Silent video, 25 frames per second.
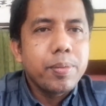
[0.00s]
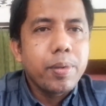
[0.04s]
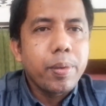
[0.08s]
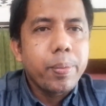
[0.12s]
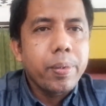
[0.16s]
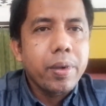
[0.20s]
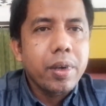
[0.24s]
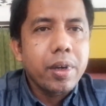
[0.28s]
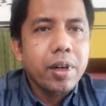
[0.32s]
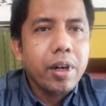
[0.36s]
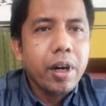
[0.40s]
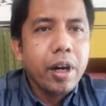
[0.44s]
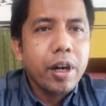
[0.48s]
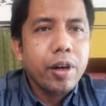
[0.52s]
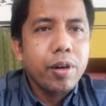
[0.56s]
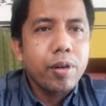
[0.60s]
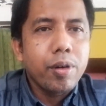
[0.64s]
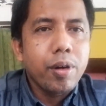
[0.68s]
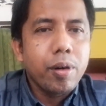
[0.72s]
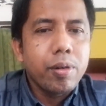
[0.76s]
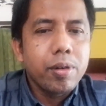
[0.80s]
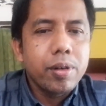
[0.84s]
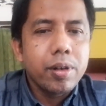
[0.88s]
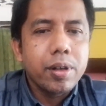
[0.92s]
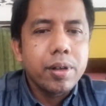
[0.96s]
So right
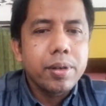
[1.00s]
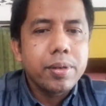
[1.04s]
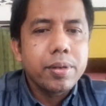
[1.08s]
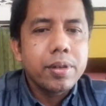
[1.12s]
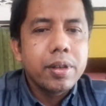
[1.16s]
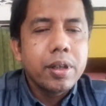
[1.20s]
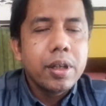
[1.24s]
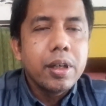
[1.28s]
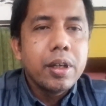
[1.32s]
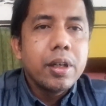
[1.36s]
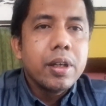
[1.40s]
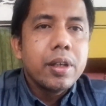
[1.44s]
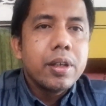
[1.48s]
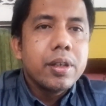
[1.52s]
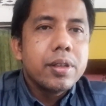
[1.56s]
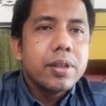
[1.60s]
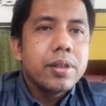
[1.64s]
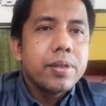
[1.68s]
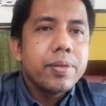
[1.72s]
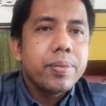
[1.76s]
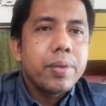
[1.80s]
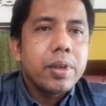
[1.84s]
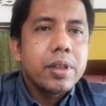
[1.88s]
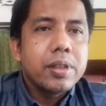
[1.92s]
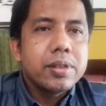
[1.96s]
now I will
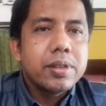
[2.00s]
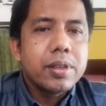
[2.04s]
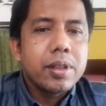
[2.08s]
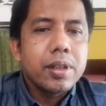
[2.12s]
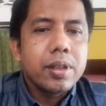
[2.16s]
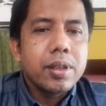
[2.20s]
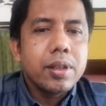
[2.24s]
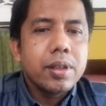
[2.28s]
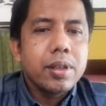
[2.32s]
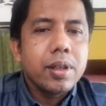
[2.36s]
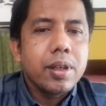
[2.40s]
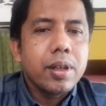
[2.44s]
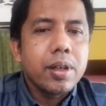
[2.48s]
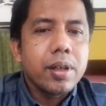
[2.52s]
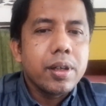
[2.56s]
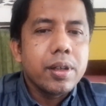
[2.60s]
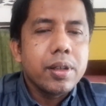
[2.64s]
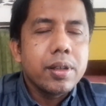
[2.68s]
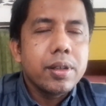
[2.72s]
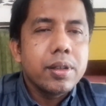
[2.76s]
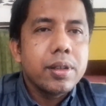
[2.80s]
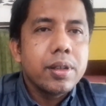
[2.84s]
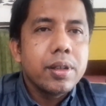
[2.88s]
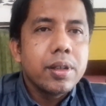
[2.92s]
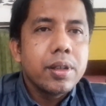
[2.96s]
present
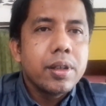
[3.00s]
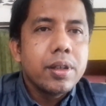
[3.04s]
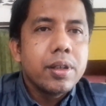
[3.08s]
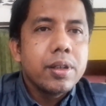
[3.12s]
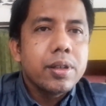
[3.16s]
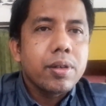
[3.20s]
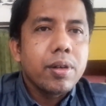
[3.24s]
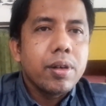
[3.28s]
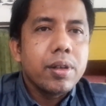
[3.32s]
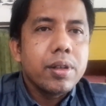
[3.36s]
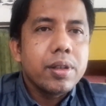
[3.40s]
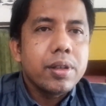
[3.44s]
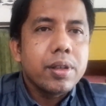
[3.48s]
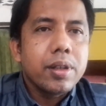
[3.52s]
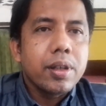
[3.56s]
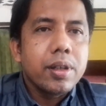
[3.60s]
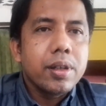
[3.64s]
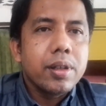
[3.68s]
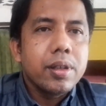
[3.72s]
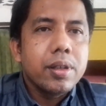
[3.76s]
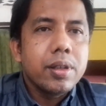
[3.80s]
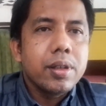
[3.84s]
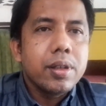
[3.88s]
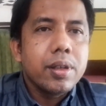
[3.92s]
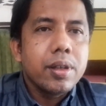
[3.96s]

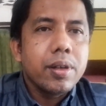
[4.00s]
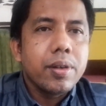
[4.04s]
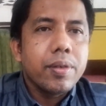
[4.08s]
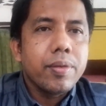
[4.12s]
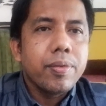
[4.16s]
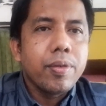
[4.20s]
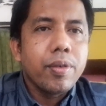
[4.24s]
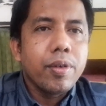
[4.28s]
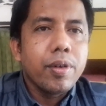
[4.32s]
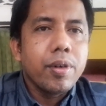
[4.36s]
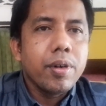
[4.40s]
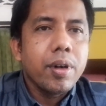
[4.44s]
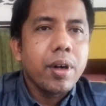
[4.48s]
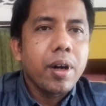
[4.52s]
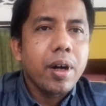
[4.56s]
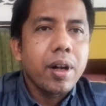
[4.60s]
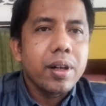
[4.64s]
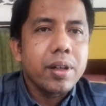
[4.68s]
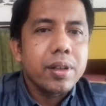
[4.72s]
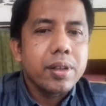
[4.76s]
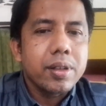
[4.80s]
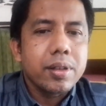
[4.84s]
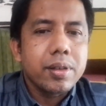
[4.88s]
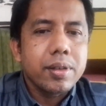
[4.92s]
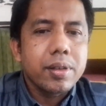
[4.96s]
content for how.
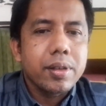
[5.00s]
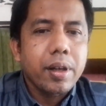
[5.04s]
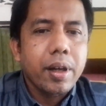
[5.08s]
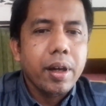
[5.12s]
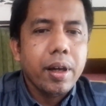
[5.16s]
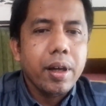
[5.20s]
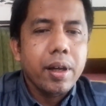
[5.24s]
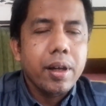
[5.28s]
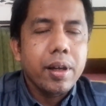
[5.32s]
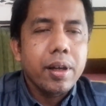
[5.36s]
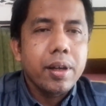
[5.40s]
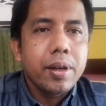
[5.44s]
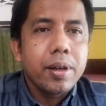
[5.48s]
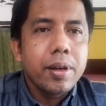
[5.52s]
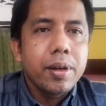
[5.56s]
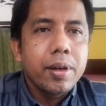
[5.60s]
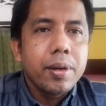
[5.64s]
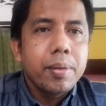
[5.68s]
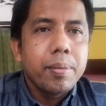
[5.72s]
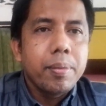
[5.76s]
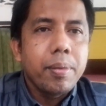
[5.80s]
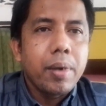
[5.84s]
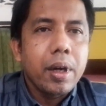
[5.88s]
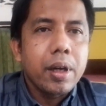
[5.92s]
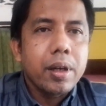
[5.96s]
Okay,
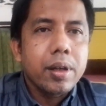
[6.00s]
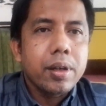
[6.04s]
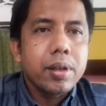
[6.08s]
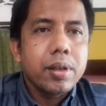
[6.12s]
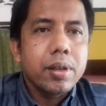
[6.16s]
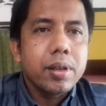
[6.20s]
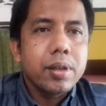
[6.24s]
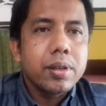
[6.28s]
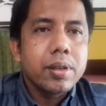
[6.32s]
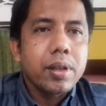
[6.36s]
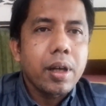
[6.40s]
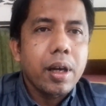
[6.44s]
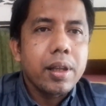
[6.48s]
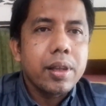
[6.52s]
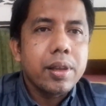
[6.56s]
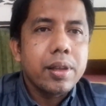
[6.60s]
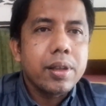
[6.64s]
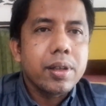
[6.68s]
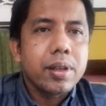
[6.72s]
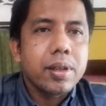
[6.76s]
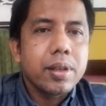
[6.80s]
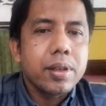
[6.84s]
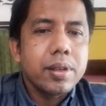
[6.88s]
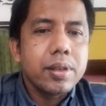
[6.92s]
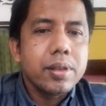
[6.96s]
my
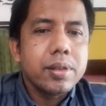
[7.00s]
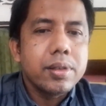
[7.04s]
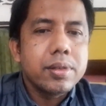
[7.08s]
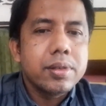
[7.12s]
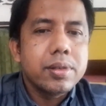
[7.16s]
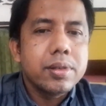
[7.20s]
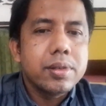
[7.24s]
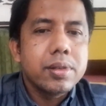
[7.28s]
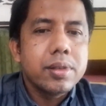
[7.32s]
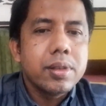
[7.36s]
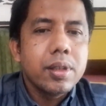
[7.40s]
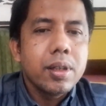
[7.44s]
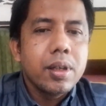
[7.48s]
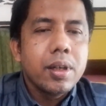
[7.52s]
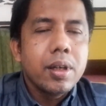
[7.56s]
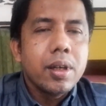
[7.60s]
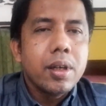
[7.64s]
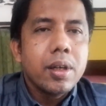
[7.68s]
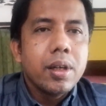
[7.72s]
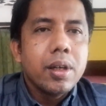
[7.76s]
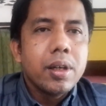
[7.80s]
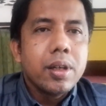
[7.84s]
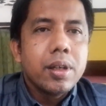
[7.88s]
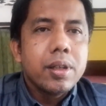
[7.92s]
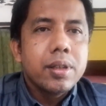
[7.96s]
title is
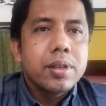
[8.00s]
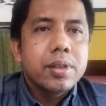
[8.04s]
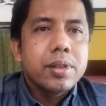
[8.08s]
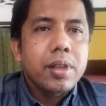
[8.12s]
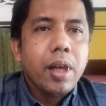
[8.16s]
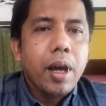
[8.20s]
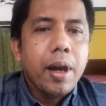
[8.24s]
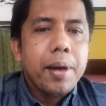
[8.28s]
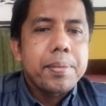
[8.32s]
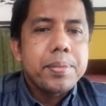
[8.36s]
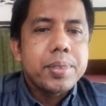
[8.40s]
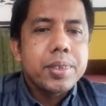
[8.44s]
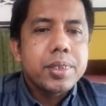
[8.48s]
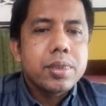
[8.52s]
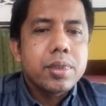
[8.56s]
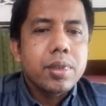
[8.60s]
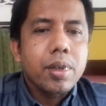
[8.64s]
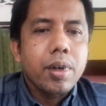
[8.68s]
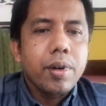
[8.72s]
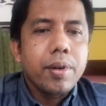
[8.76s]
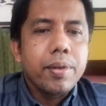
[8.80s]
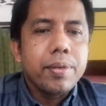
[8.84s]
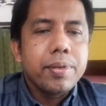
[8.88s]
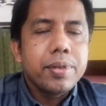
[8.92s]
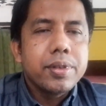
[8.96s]
types
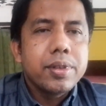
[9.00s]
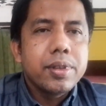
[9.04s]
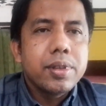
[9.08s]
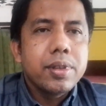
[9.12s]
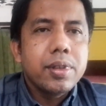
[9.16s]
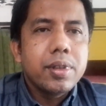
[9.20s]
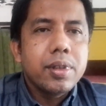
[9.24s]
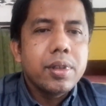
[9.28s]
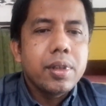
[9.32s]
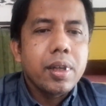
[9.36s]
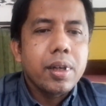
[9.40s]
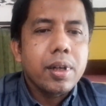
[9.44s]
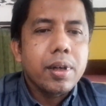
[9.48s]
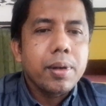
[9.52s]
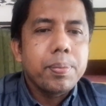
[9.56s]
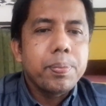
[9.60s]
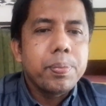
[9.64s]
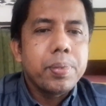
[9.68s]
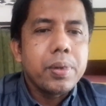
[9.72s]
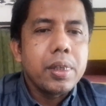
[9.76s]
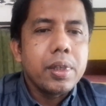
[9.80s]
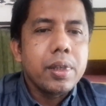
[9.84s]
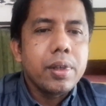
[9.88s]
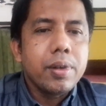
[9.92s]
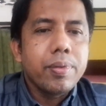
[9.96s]
of
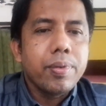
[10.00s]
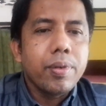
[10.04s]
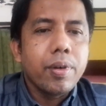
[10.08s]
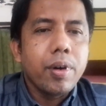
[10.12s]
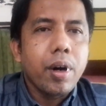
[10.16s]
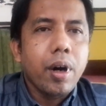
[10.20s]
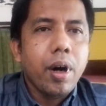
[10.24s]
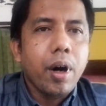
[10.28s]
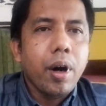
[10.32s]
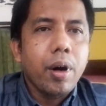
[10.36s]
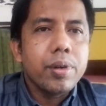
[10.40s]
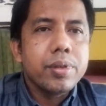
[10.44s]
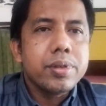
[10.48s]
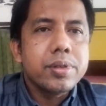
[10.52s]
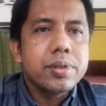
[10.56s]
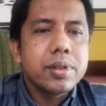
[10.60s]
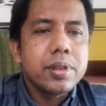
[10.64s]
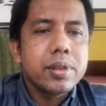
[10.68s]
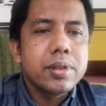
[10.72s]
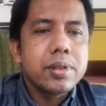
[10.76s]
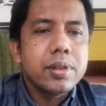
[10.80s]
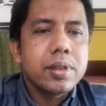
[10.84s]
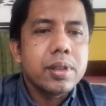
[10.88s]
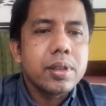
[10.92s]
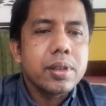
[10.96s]
therapy for
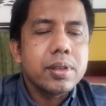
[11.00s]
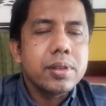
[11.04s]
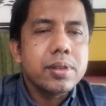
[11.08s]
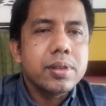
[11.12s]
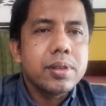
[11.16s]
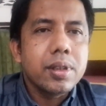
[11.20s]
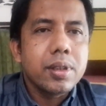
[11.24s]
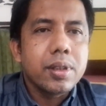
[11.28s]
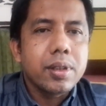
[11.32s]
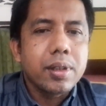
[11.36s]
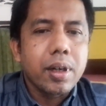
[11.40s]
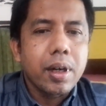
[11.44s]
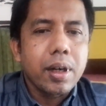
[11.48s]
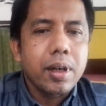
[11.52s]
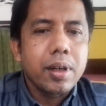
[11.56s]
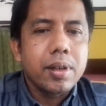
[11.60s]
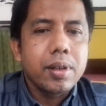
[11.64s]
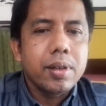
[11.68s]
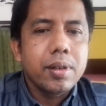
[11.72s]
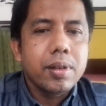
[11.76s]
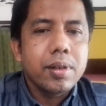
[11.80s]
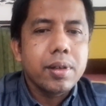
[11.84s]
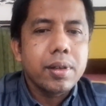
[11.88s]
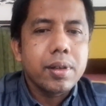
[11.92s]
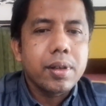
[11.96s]
autistic children.
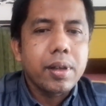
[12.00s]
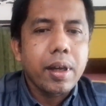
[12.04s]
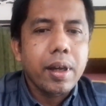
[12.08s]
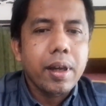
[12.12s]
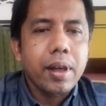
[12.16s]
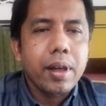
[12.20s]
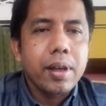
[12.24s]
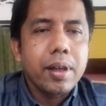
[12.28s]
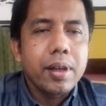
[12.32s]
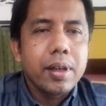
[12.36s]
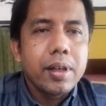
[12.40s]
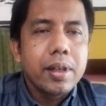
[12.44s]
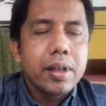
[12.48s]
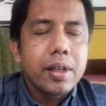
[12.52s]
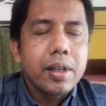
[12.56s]
Okay,